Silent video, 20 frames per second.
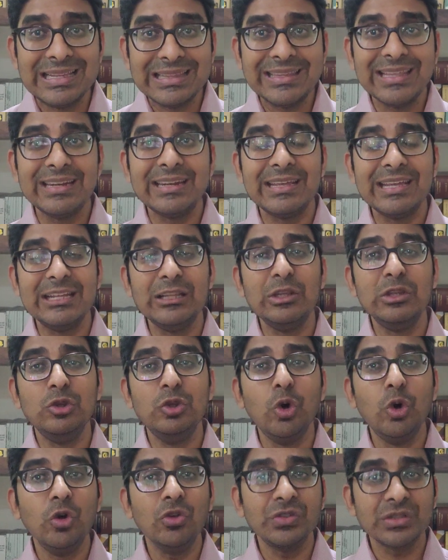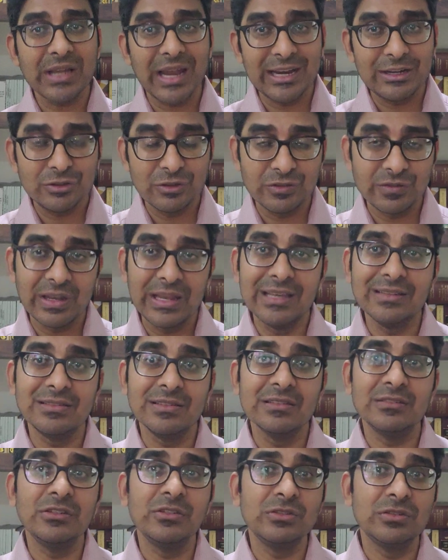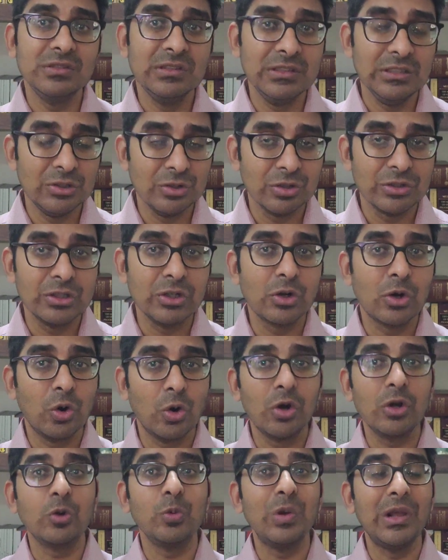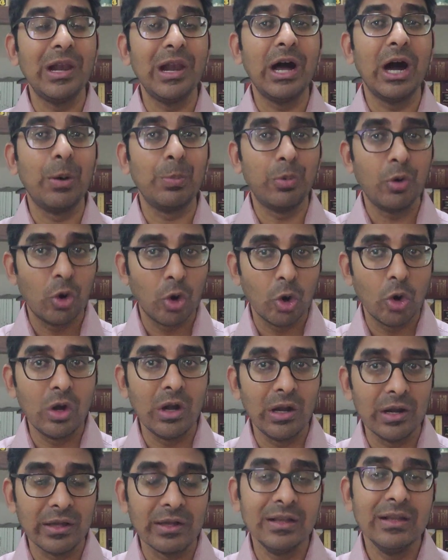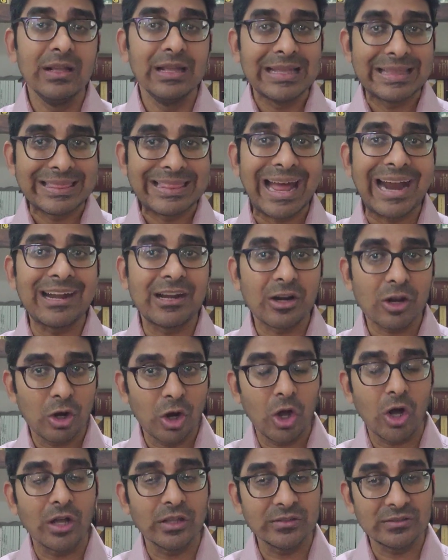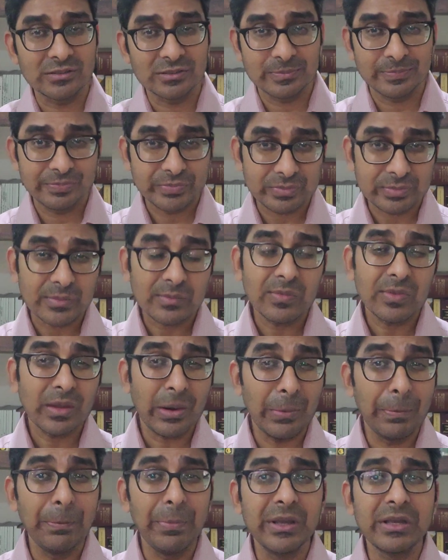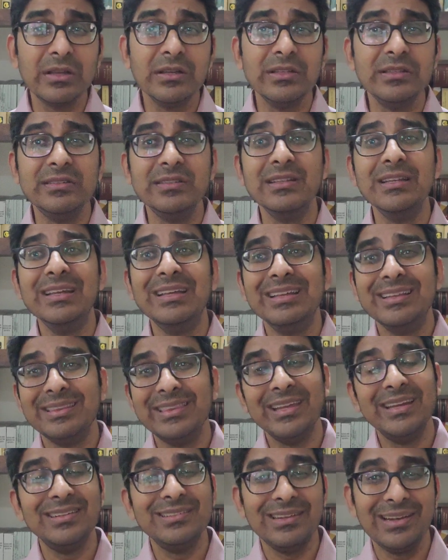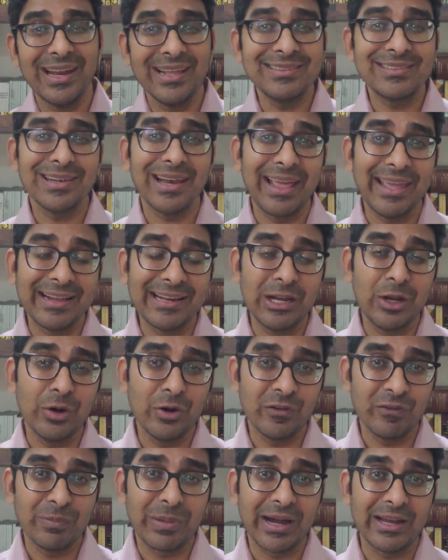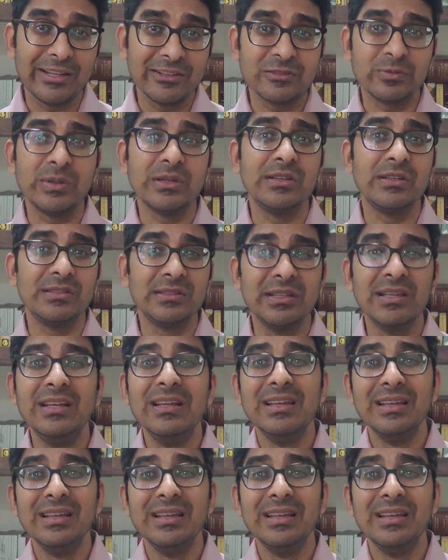then in those kinds of cases, the court will uphold that clause, because there is less likelihood of bias, because